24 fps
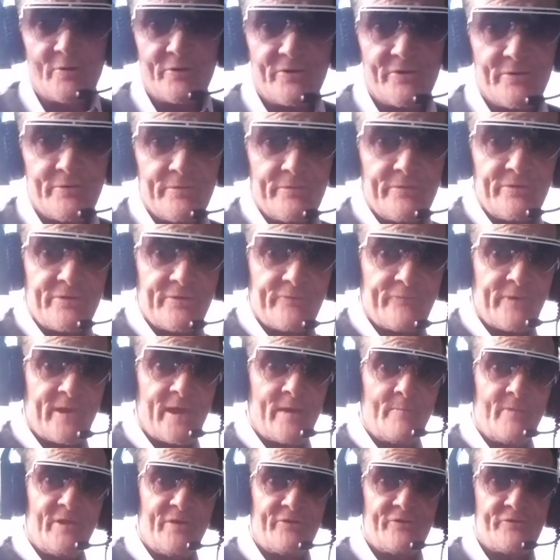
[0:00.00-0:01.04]
on you. Your
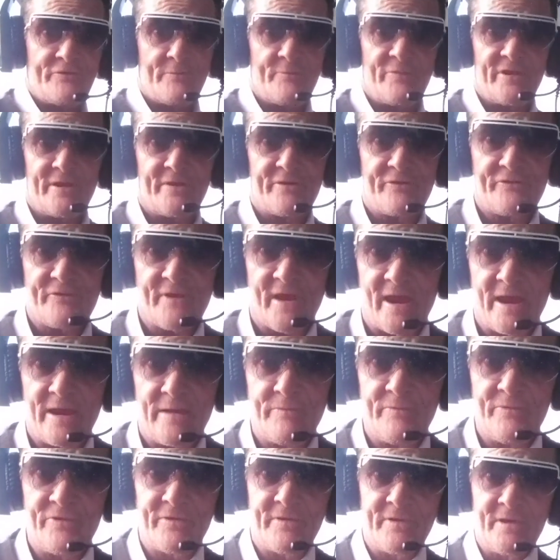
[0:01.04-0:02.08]
family should be
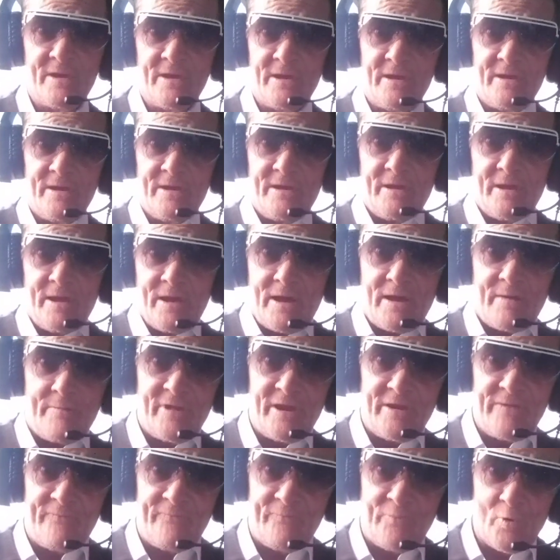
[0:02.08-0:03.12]
ashamed. I
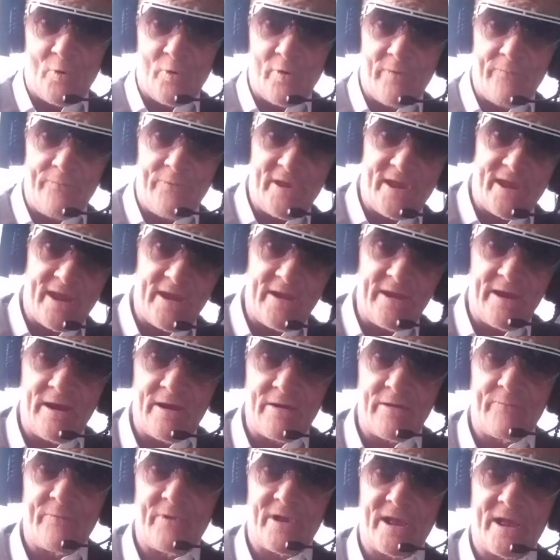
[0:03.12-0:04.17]
mean, 4 of you get
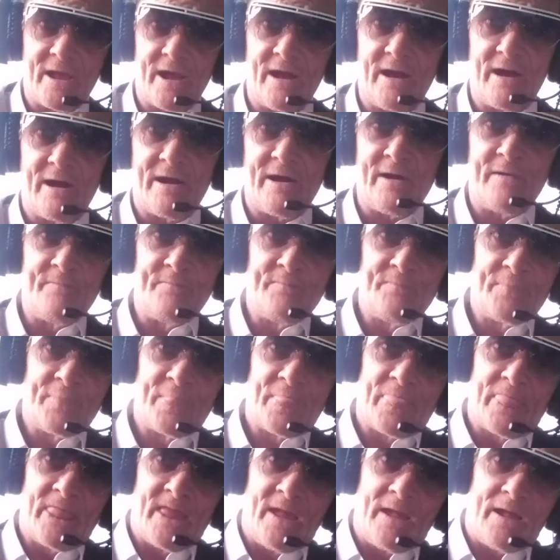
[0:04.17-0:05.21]
out of a car
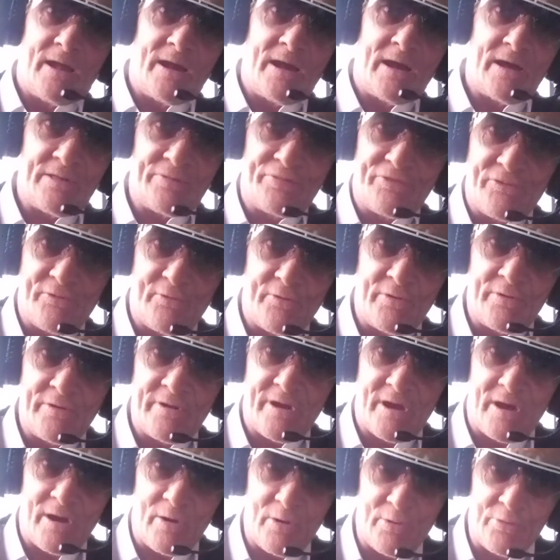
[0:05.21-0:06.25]
to
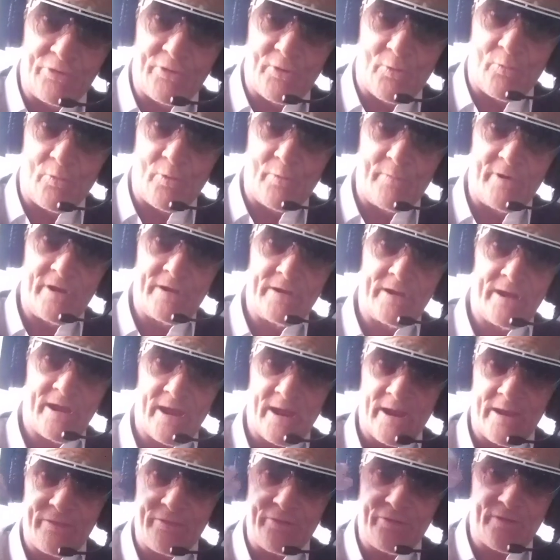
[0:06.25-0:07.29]
an older woman
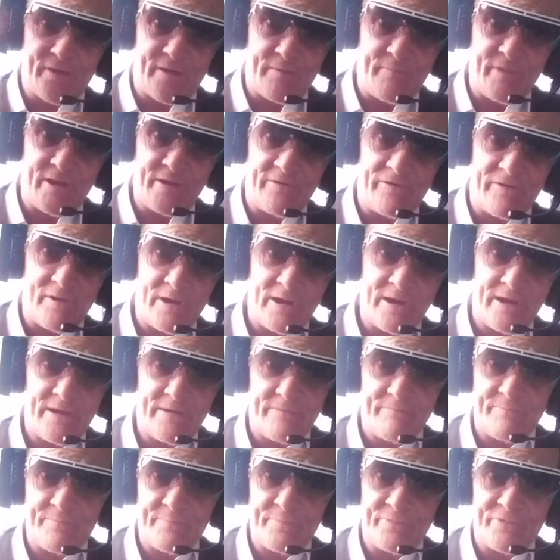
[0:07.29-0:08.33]
and a
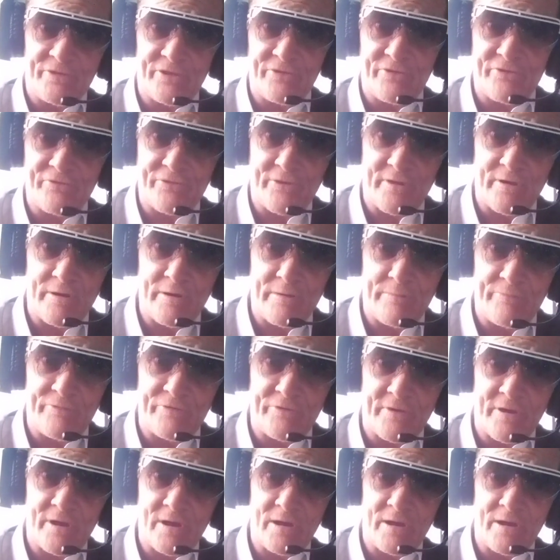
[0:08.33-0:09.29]
mentally disturbed